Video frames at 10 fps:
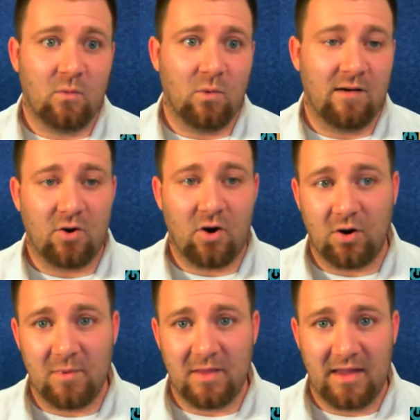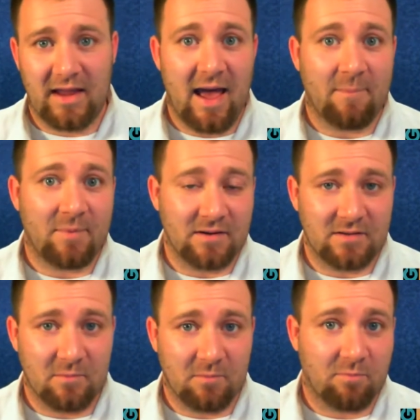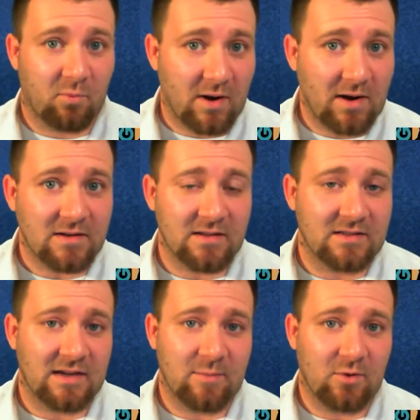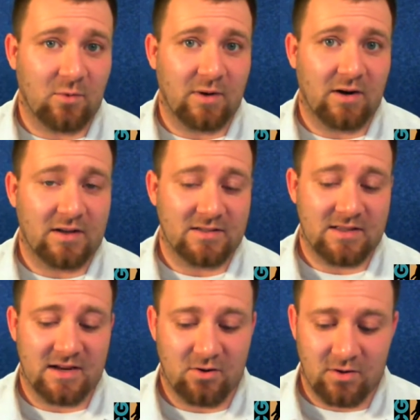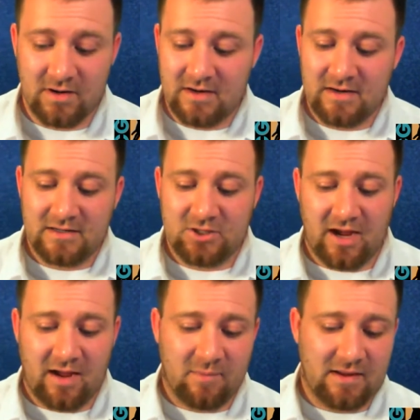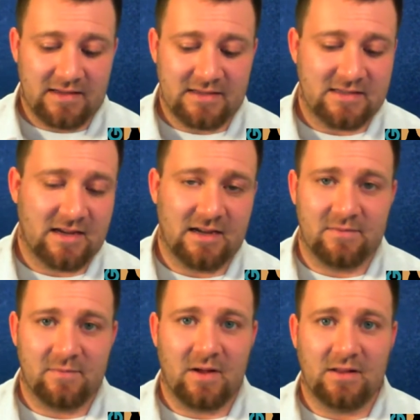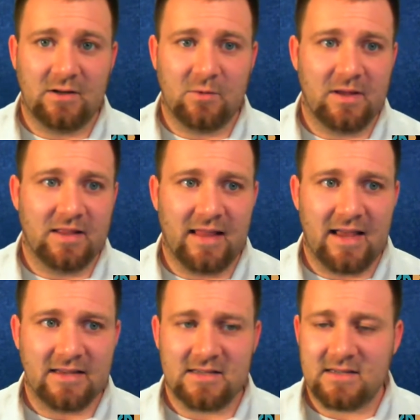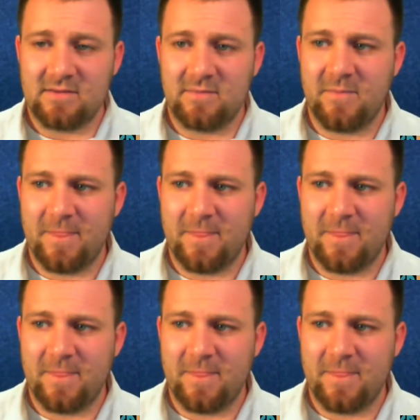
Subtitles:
whatever argument they happen to bring to the table, whereas their job is a little bit less